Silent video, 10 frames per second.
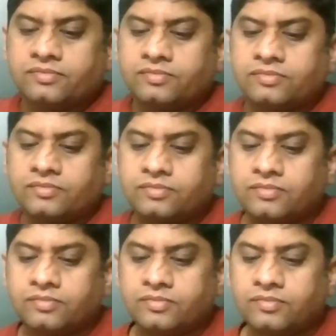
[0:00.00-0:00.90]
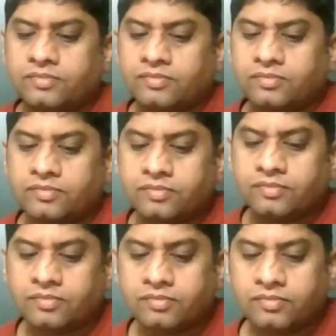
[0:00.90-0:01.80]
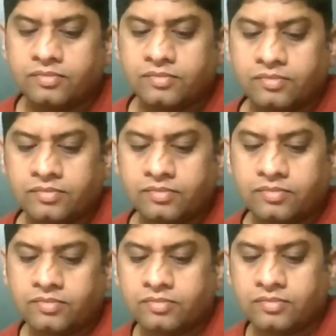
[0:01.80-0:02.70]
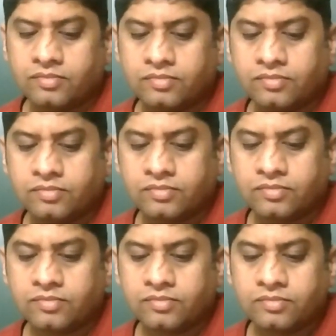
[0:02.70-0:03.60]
[no speech]